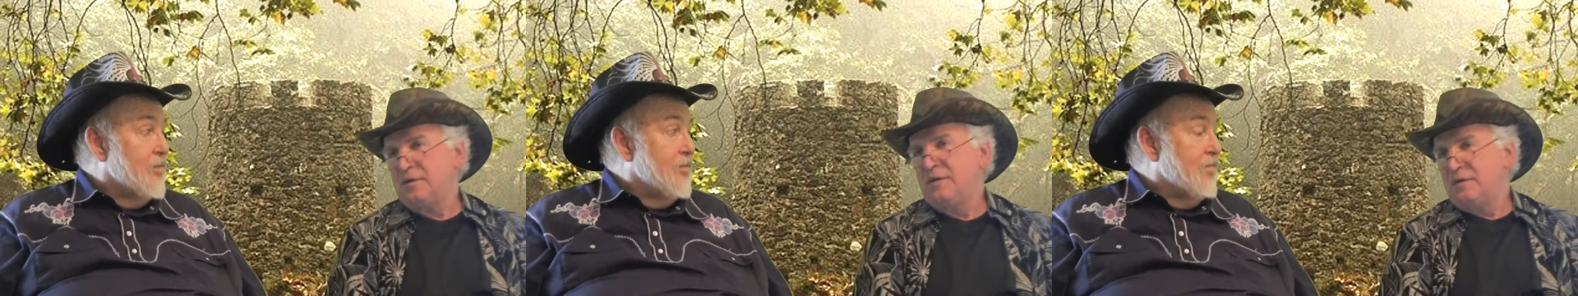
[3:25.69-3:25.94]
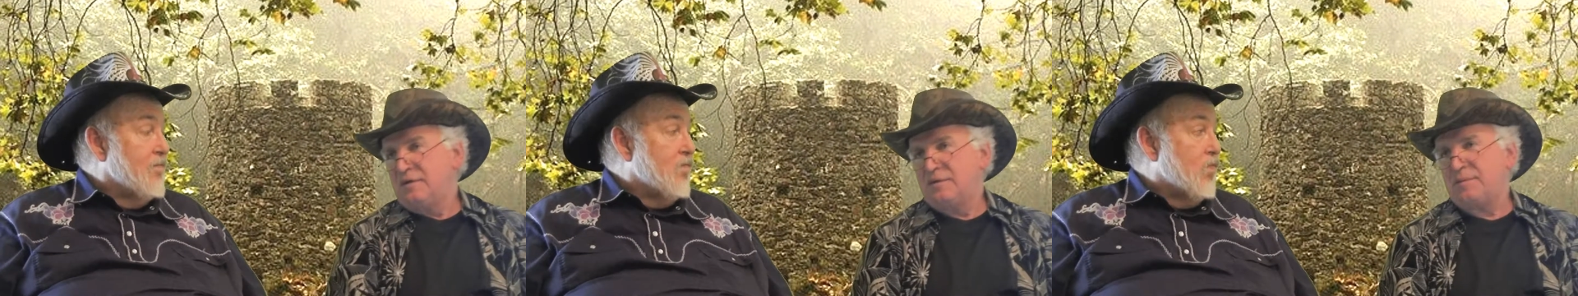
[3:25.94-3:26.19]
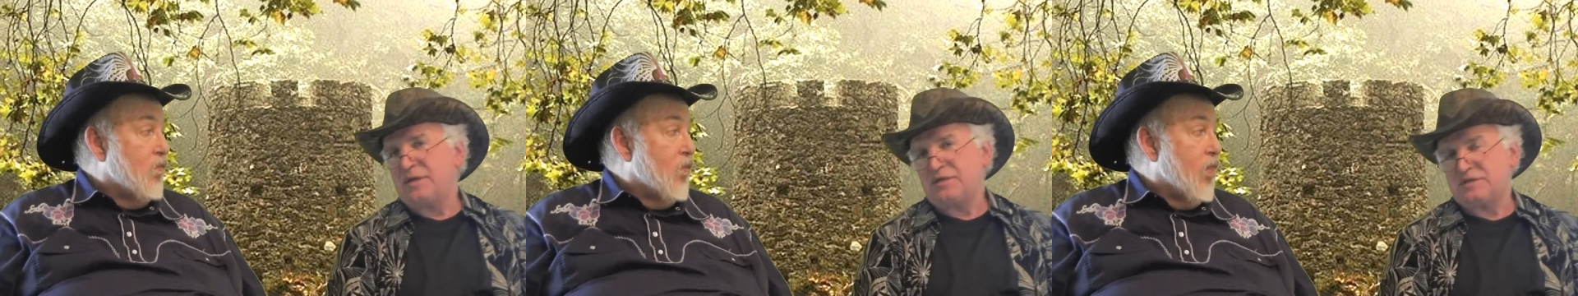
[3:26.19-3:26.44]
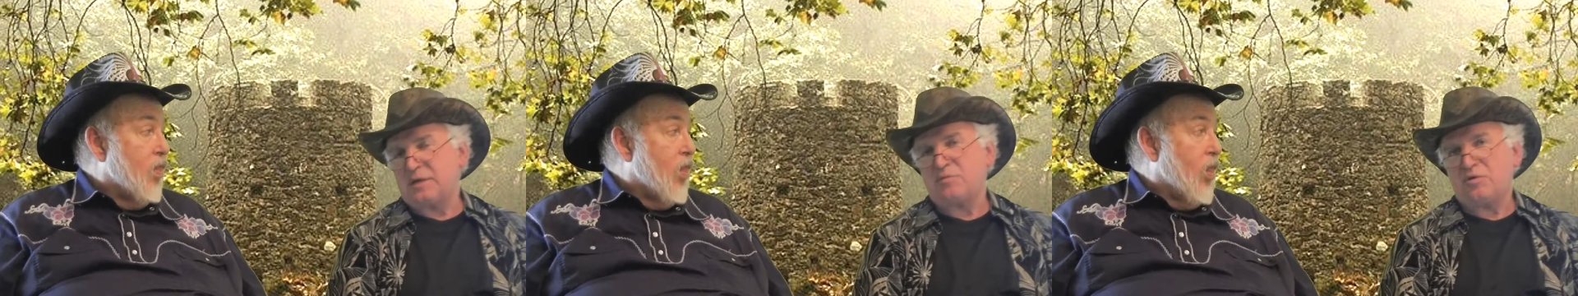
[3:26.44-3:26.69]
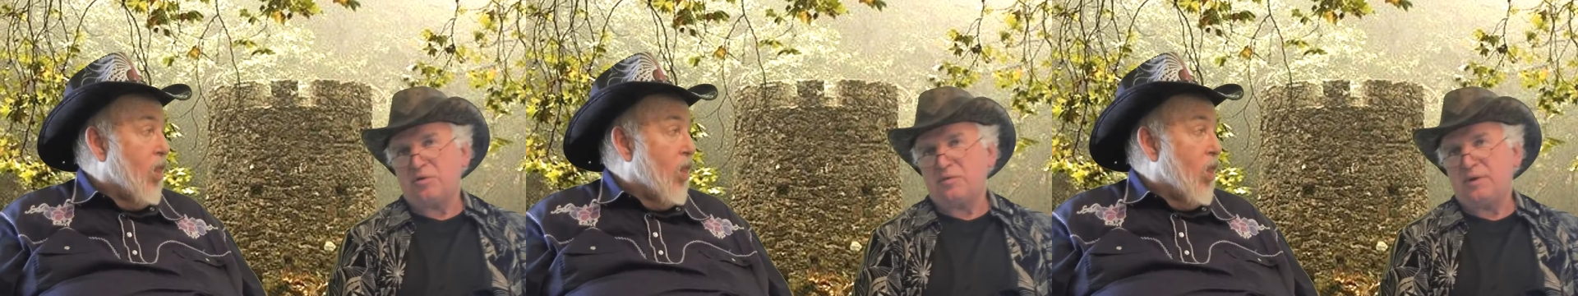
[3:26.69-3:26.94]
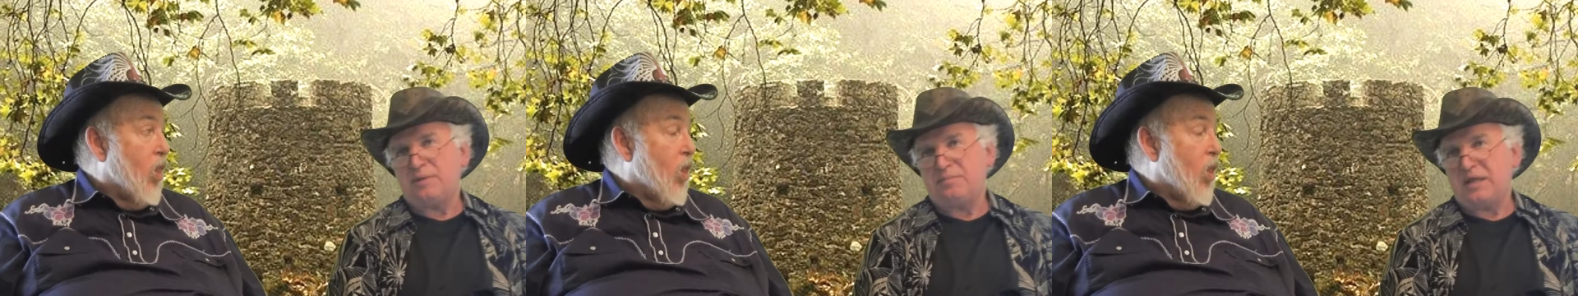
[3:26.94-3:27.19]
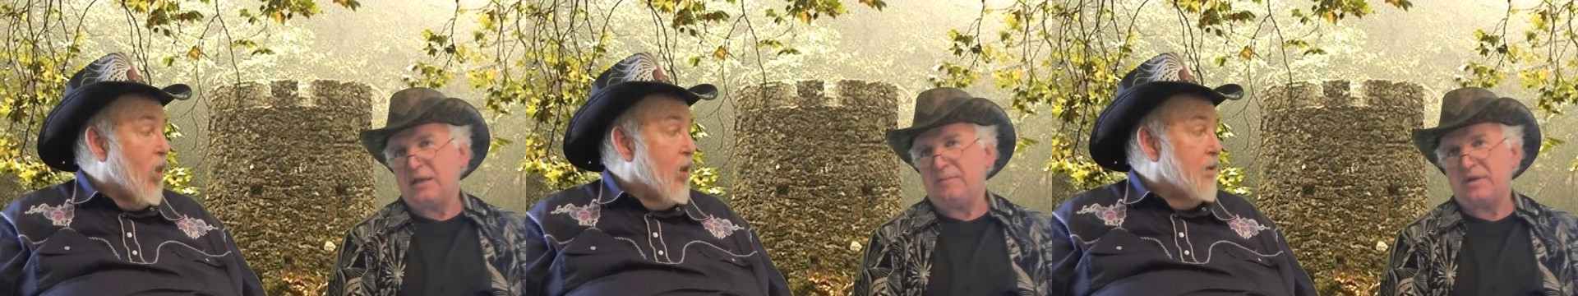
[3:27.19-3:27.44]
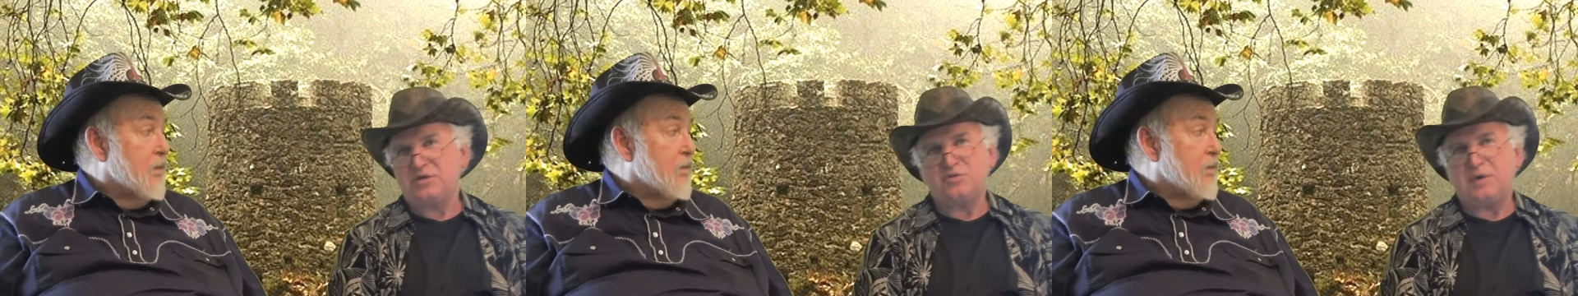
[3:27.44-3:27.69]
Speaker 1: Mm-hmm. In the summer, we
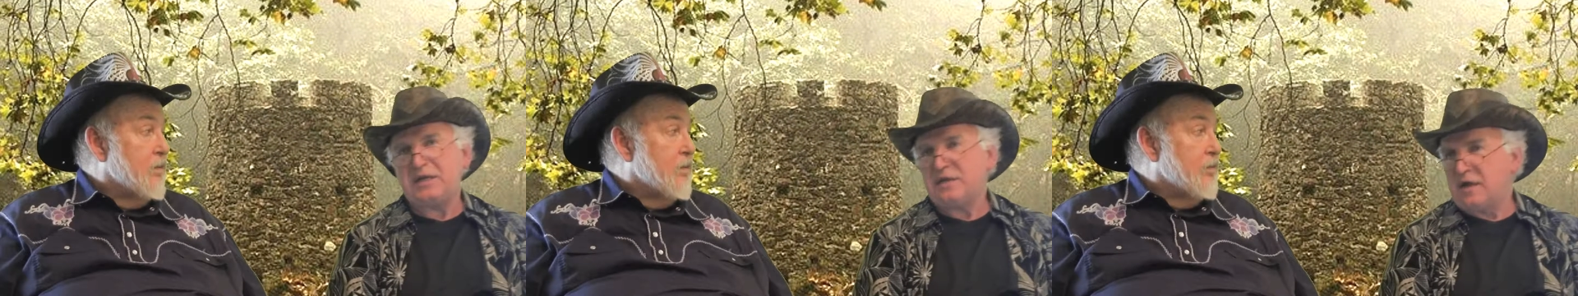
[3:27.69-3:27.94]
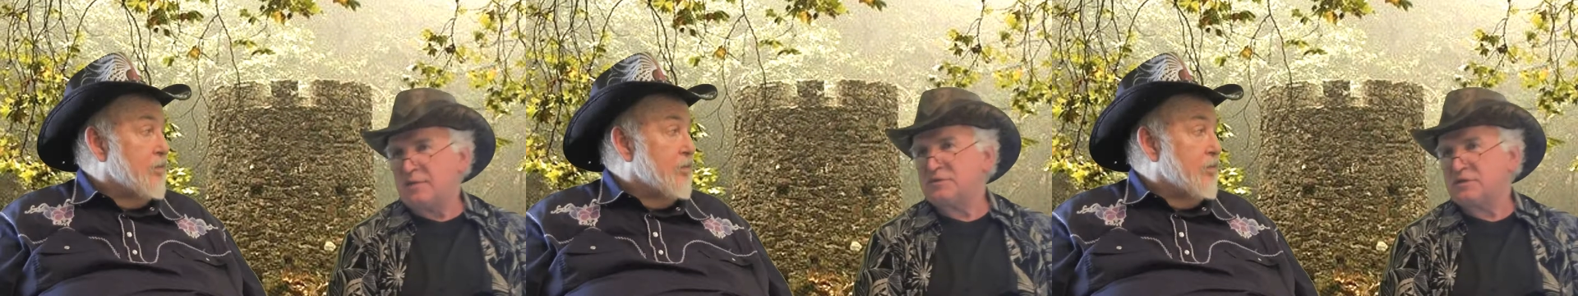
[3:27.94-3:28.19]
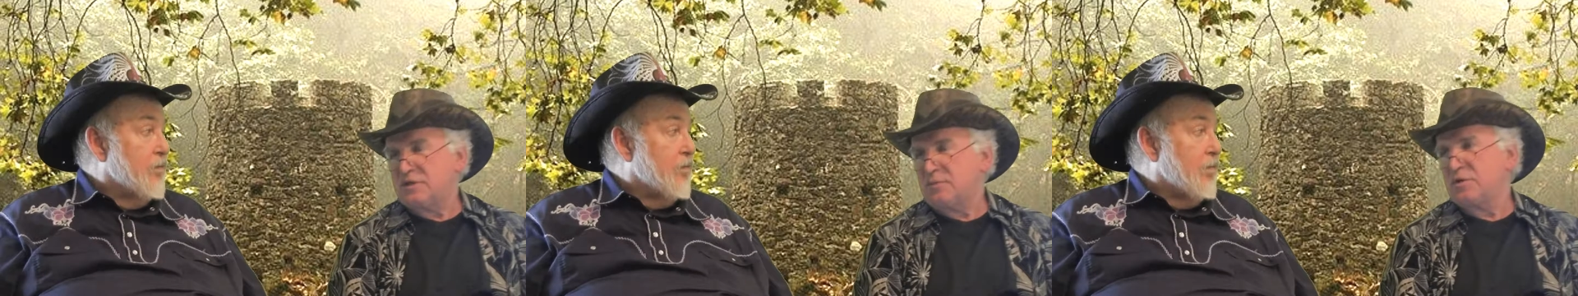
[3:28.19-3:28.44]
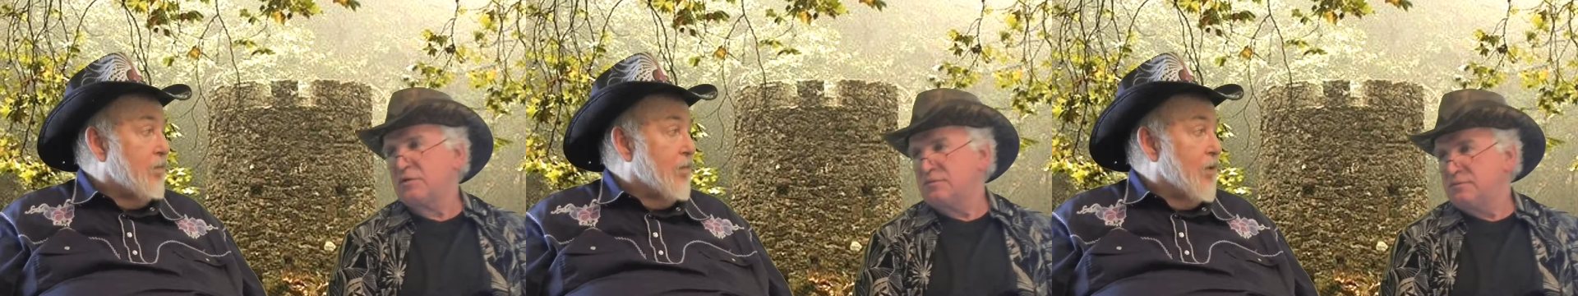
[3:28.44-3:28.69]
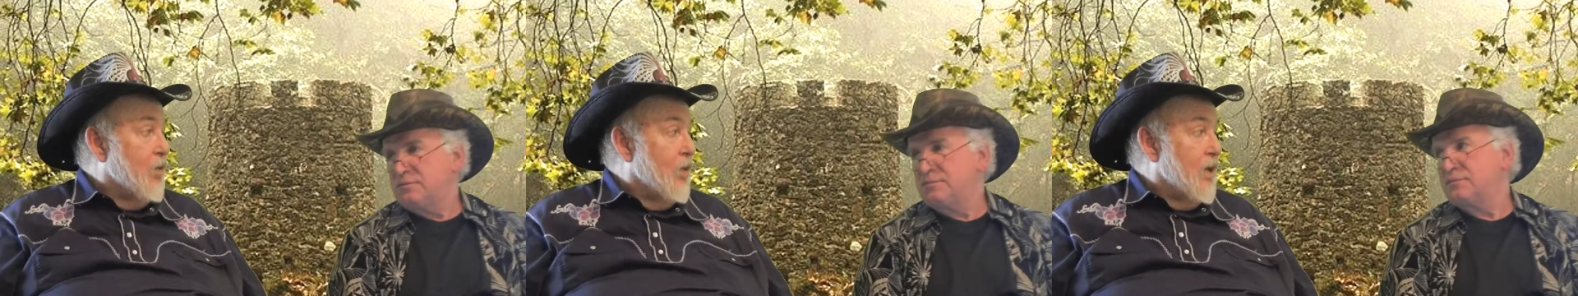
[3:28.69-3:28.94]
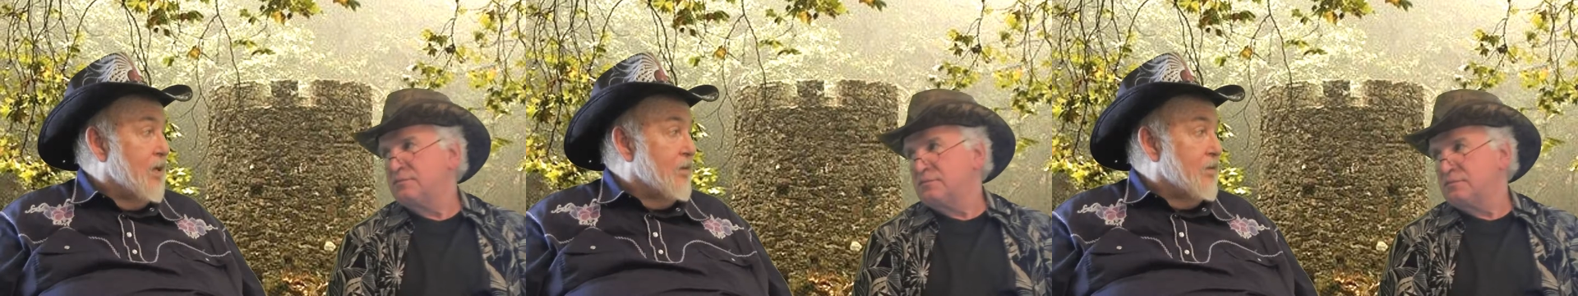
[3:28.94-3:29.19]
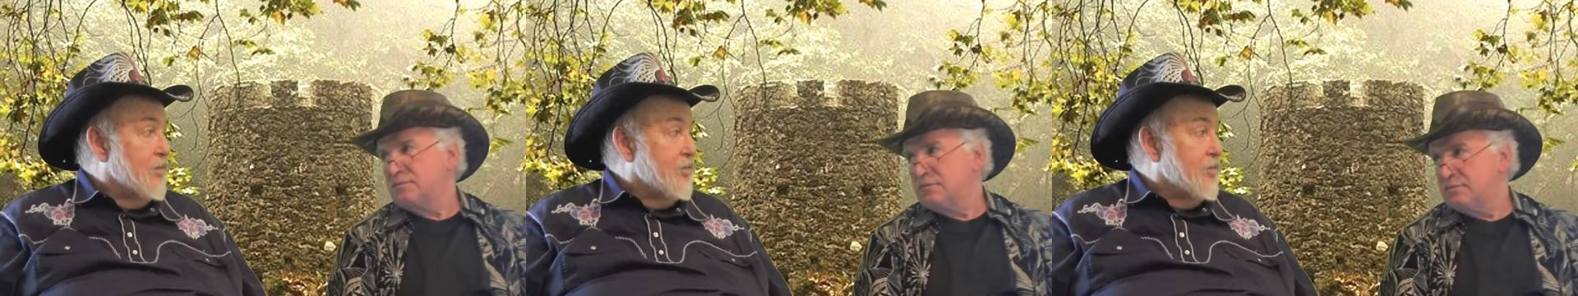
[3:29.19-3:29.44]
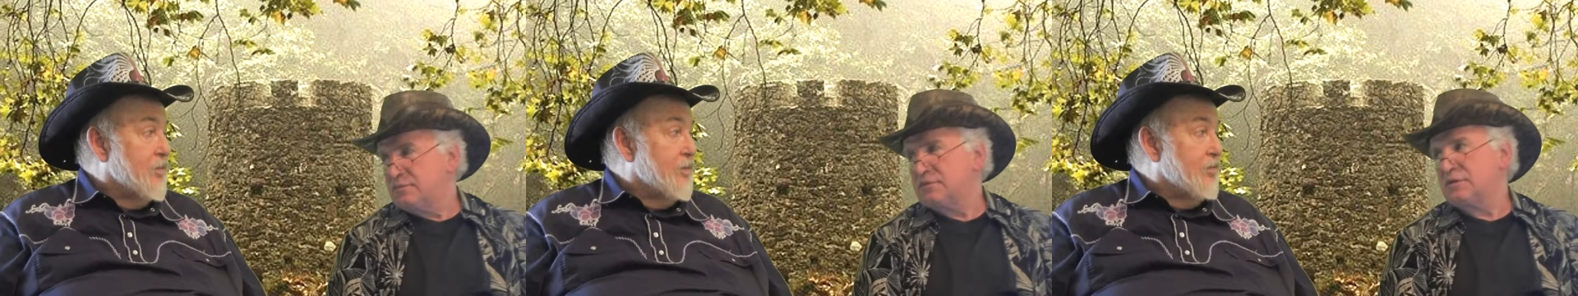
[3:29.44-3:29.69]
play about twenty times a summer. Wow.
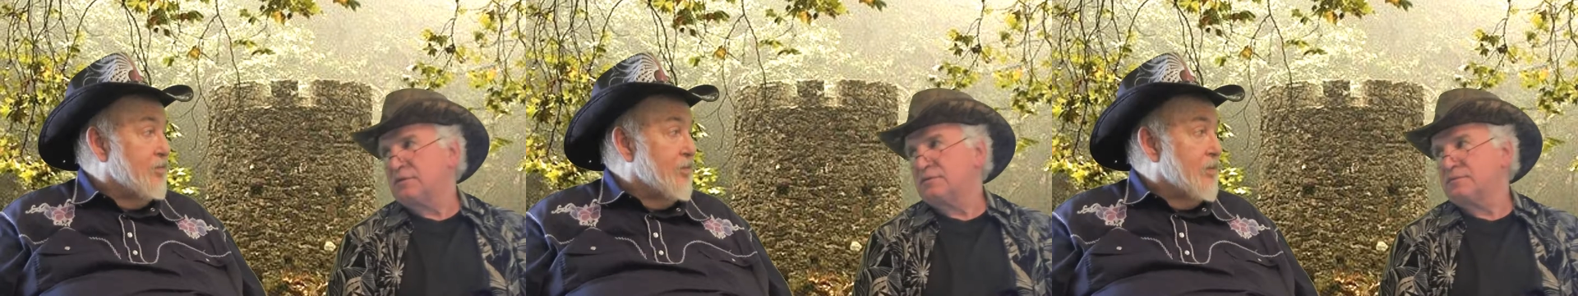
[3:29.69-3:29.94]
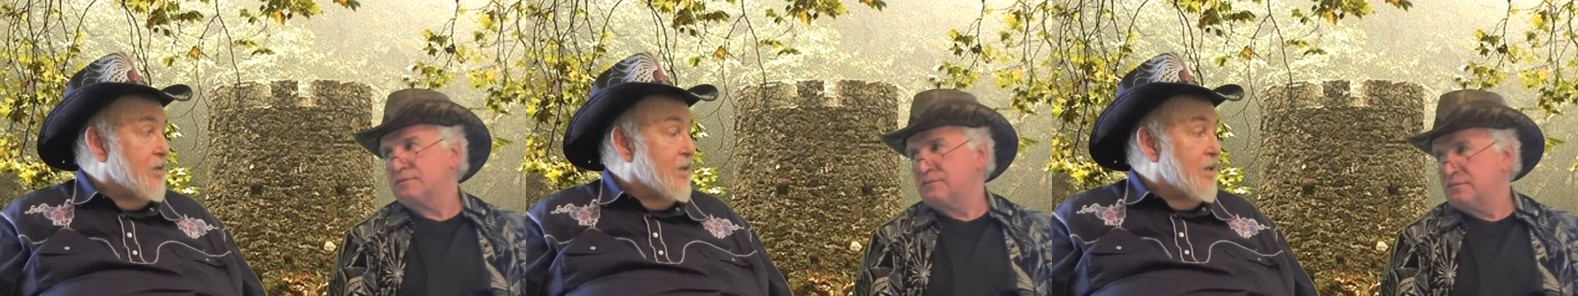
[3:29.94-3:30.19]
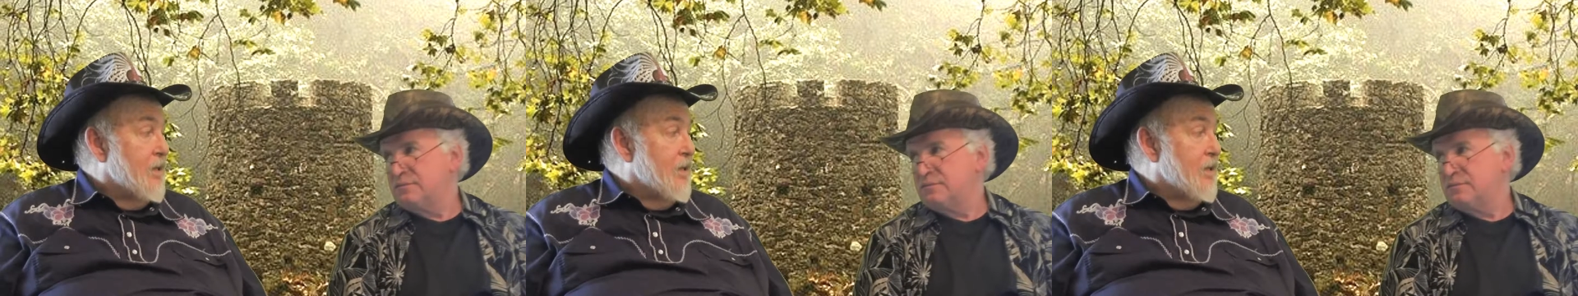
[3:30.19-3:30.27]
So